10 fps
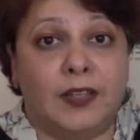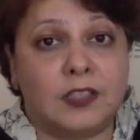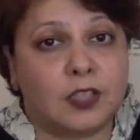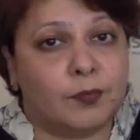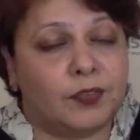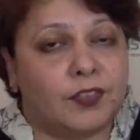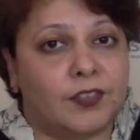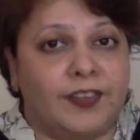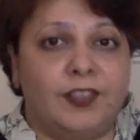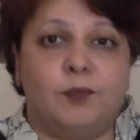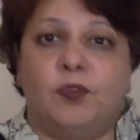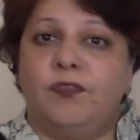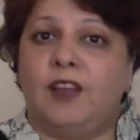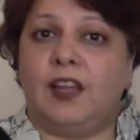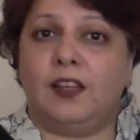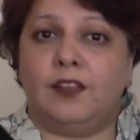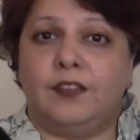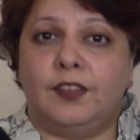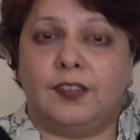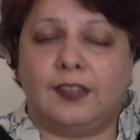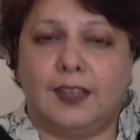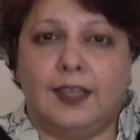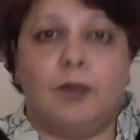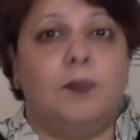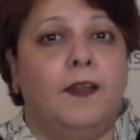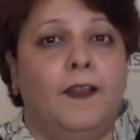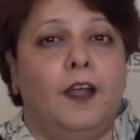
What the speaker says: in terms of the credit profile of this scheme,